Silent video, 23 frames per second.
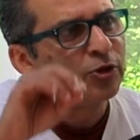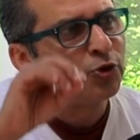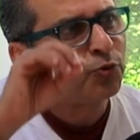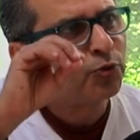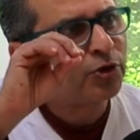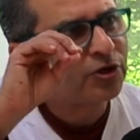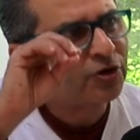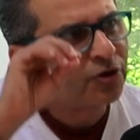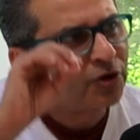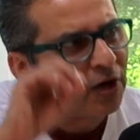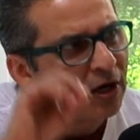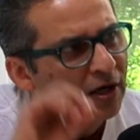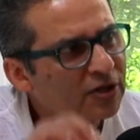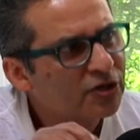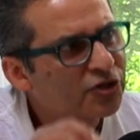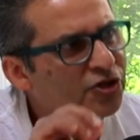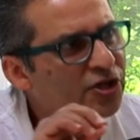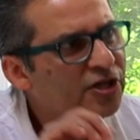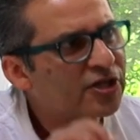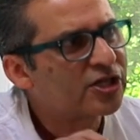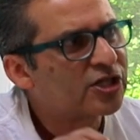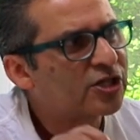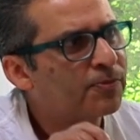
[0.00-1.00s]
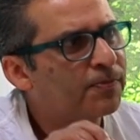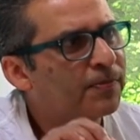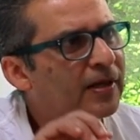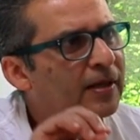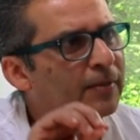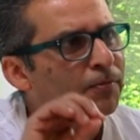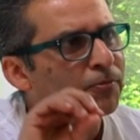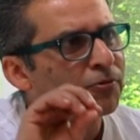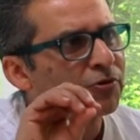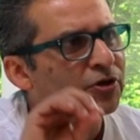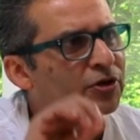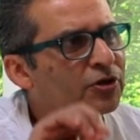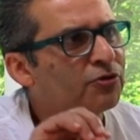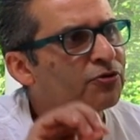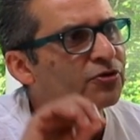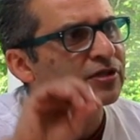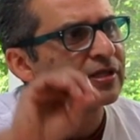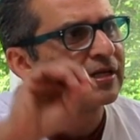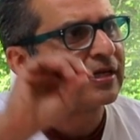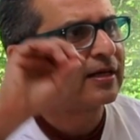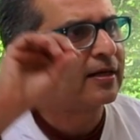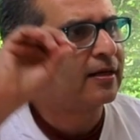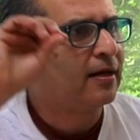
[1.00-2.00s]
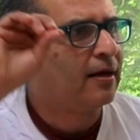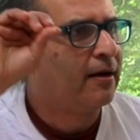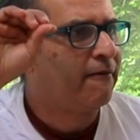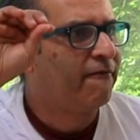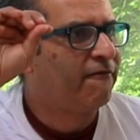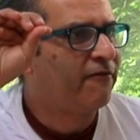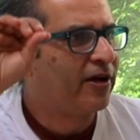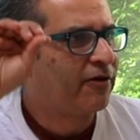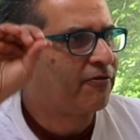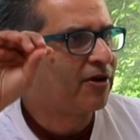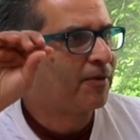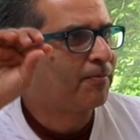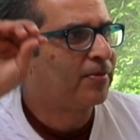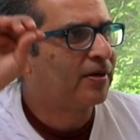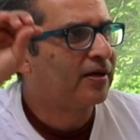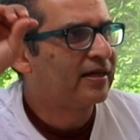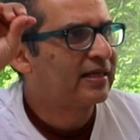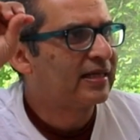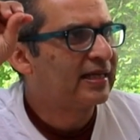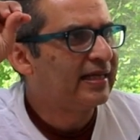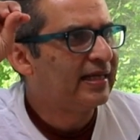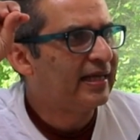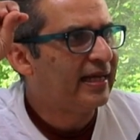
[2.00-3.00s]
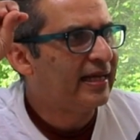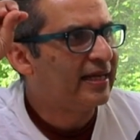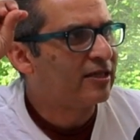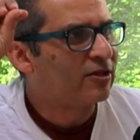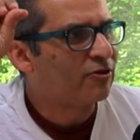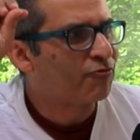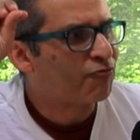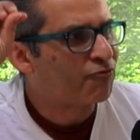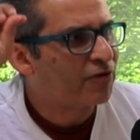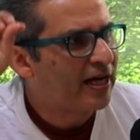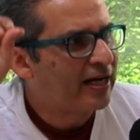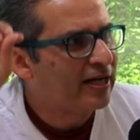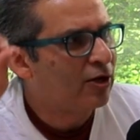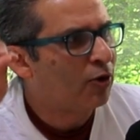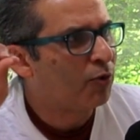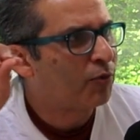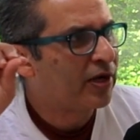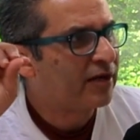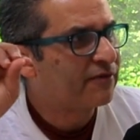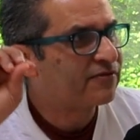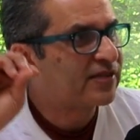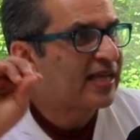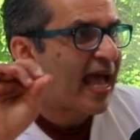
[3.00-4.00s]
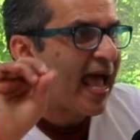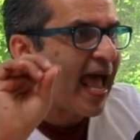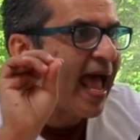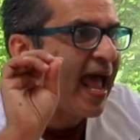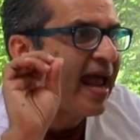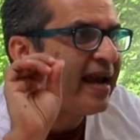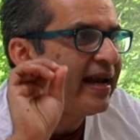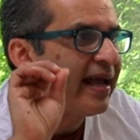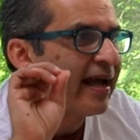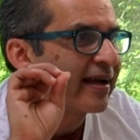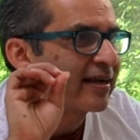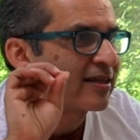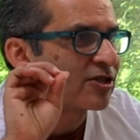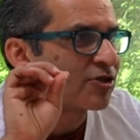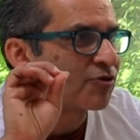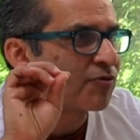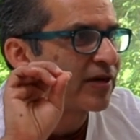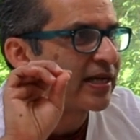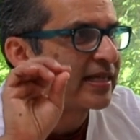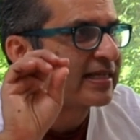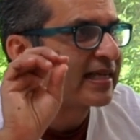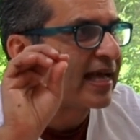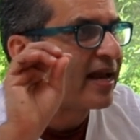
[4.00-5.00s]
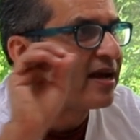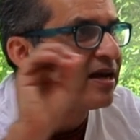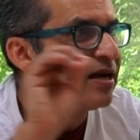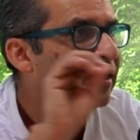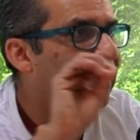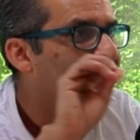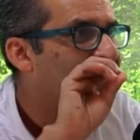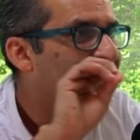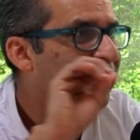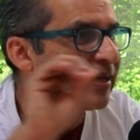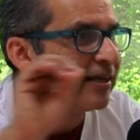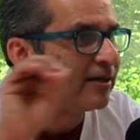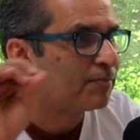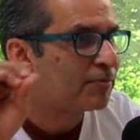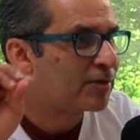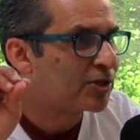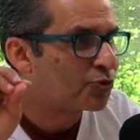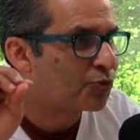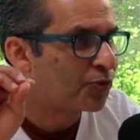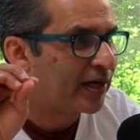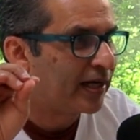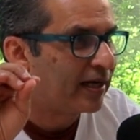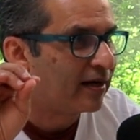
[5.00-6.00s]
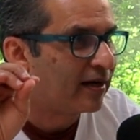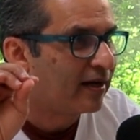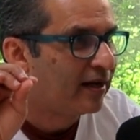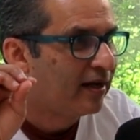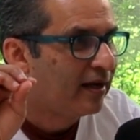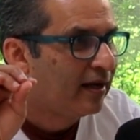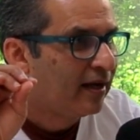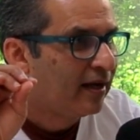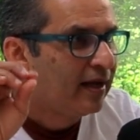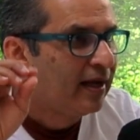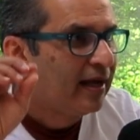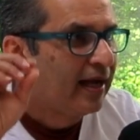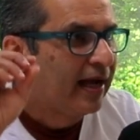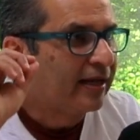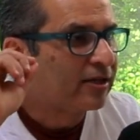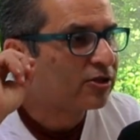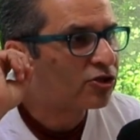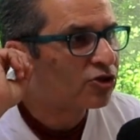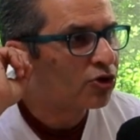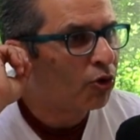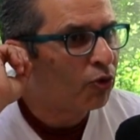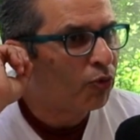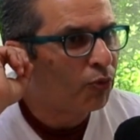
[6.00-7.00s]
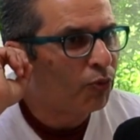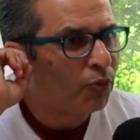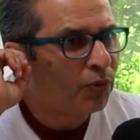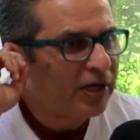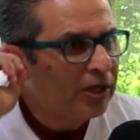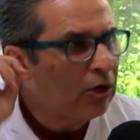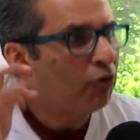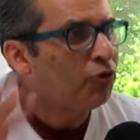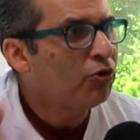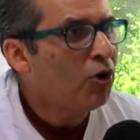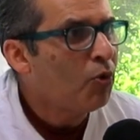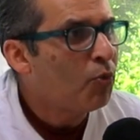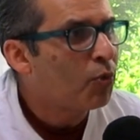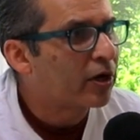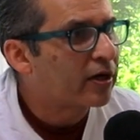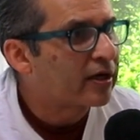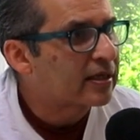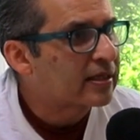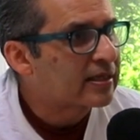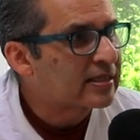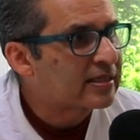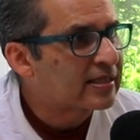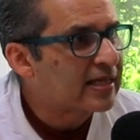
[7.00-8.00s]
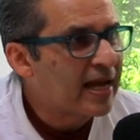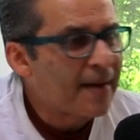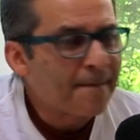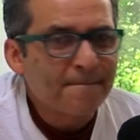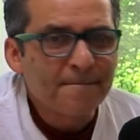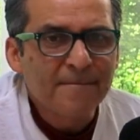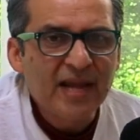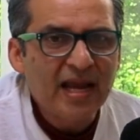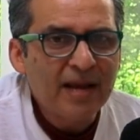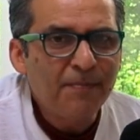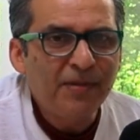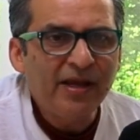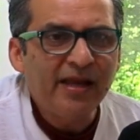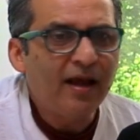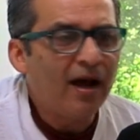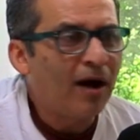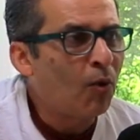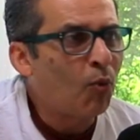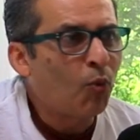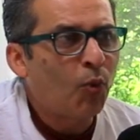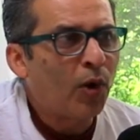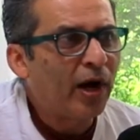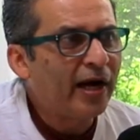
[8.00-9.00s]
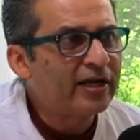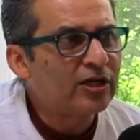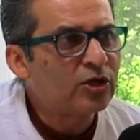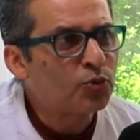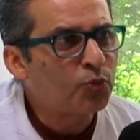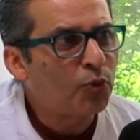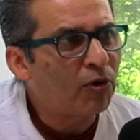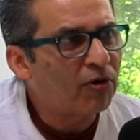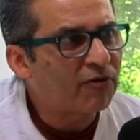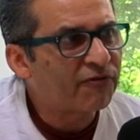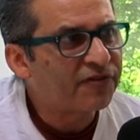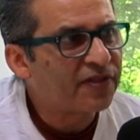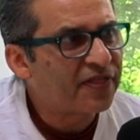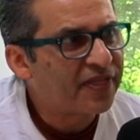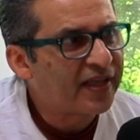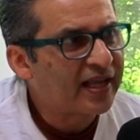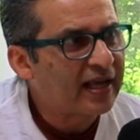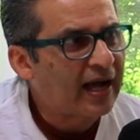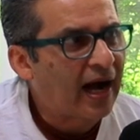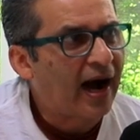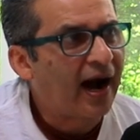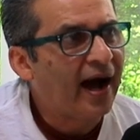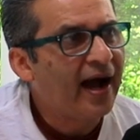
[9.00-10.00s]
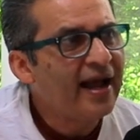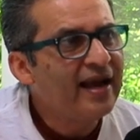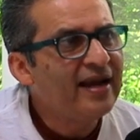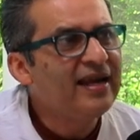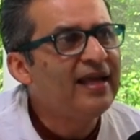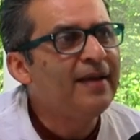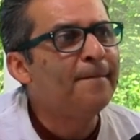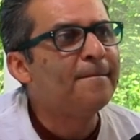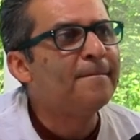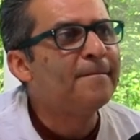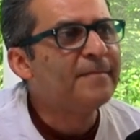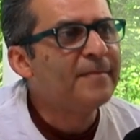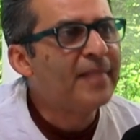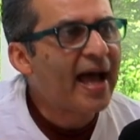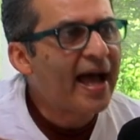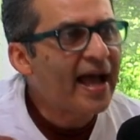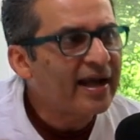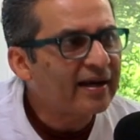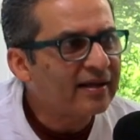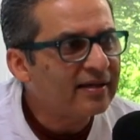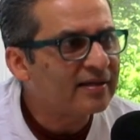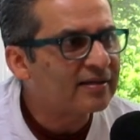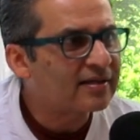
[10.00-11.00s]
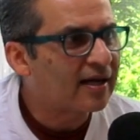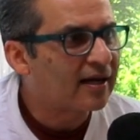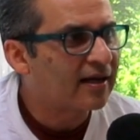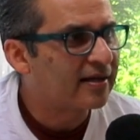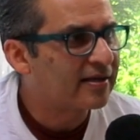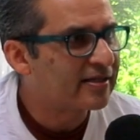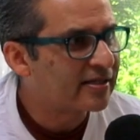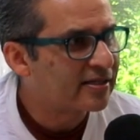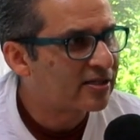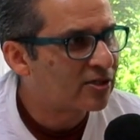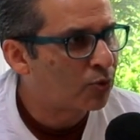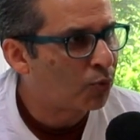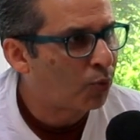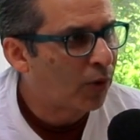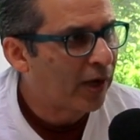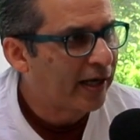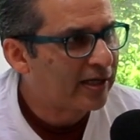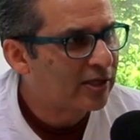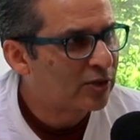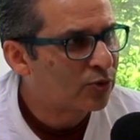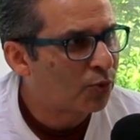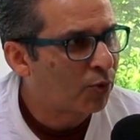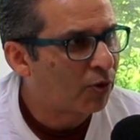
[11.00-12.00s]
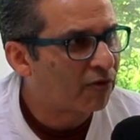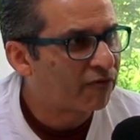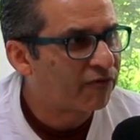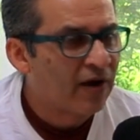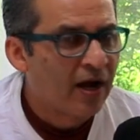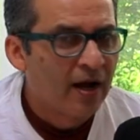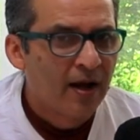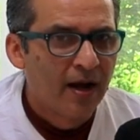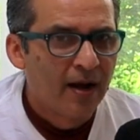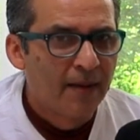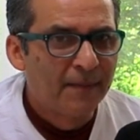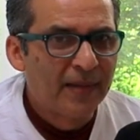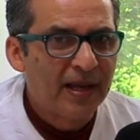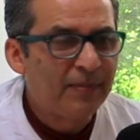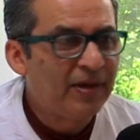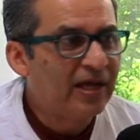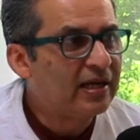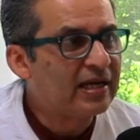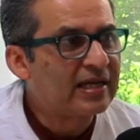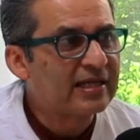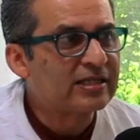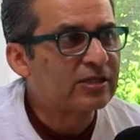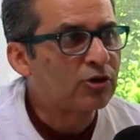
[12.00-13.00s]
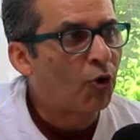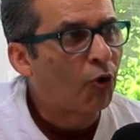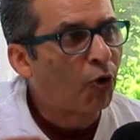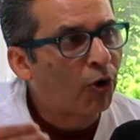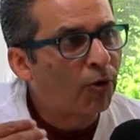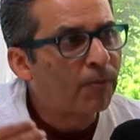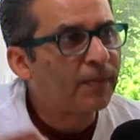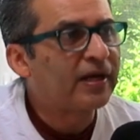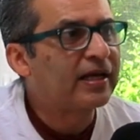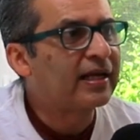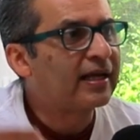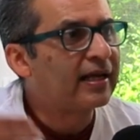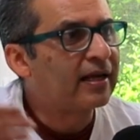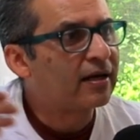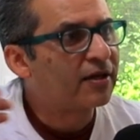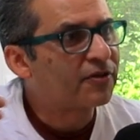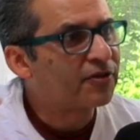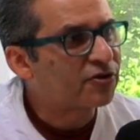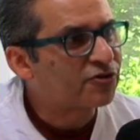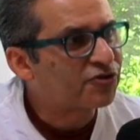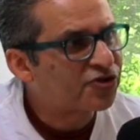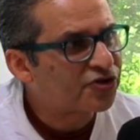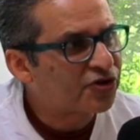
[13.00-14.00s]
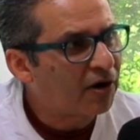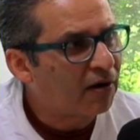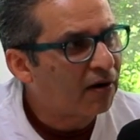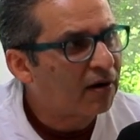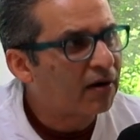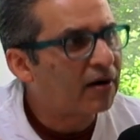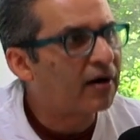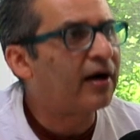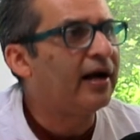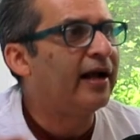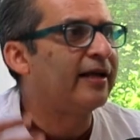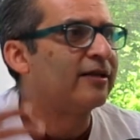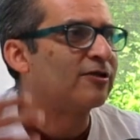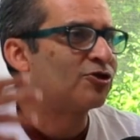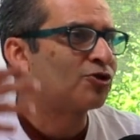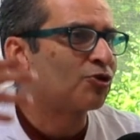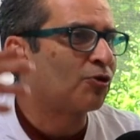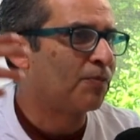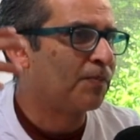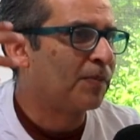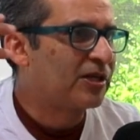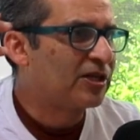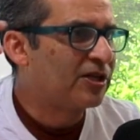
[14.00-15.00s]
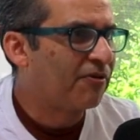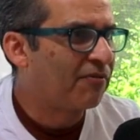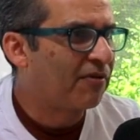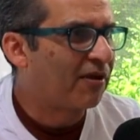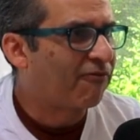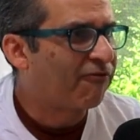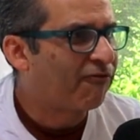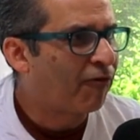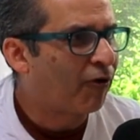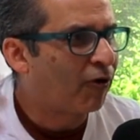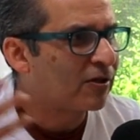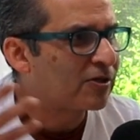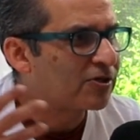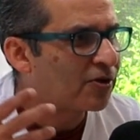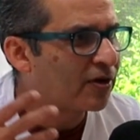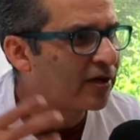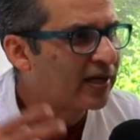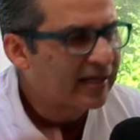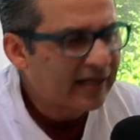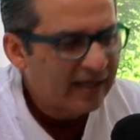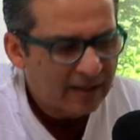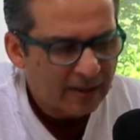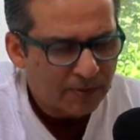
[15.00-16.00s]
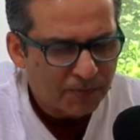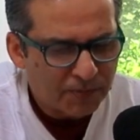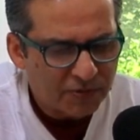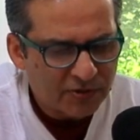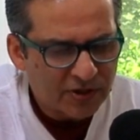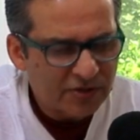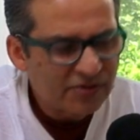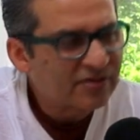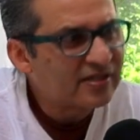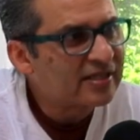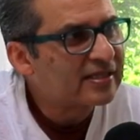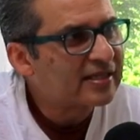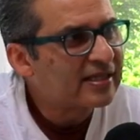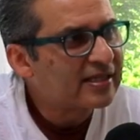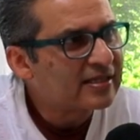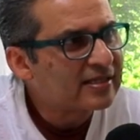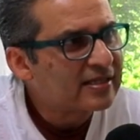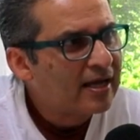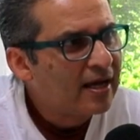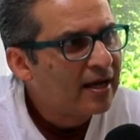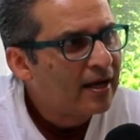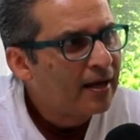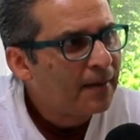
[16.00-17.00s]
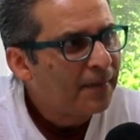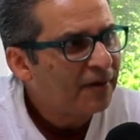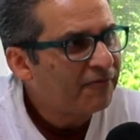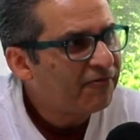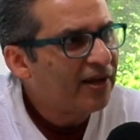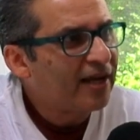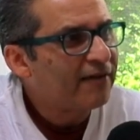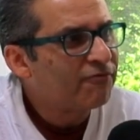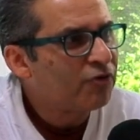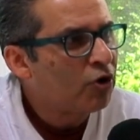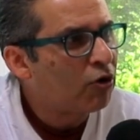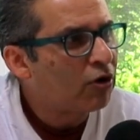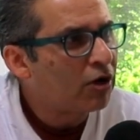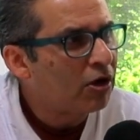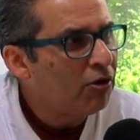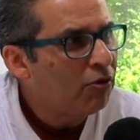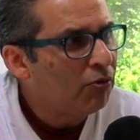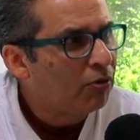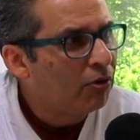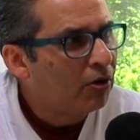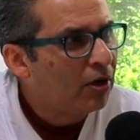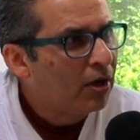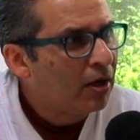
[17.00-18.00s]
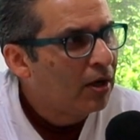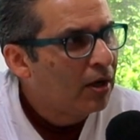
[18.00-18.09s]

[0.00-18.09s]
You would not just be producing variability in radio waves and X-rays and nothing in between. And so we don't know what it is. It may be a white dwarf, the thing highly magnetized white dwarf. Maybe it is orbiting another star, and so material falls on it and it produces this. But we have no clue.